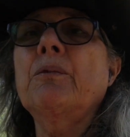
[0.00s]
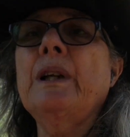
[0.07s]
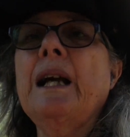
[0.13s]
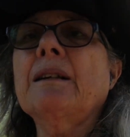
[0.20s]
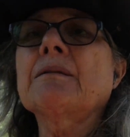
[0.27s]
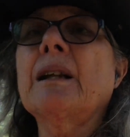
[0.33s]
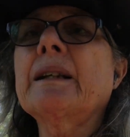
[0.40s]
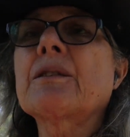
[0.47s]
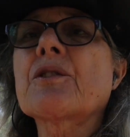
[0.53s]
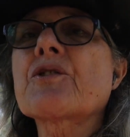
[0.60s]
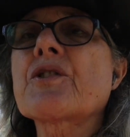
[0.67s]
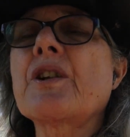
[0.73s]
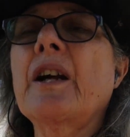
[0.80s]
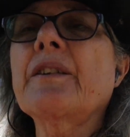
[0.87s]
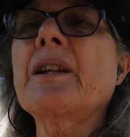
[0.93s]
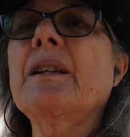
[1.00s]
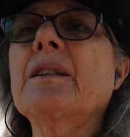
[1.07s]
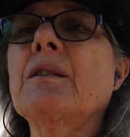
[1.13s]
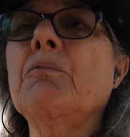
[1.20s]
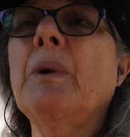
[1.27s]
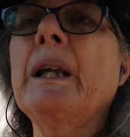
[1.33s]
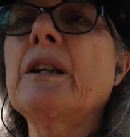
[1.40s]
We act like there's nothing
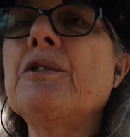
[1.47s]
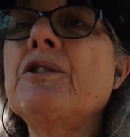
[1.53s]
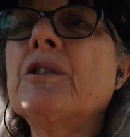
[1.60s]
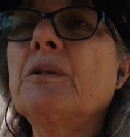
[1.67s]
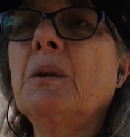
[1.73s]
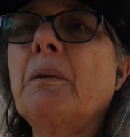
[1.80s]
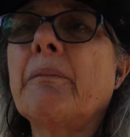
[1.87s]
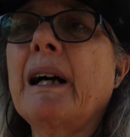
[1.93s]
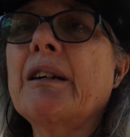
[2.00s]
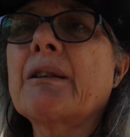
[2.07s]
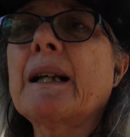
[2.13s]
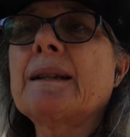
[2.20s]
that we can do about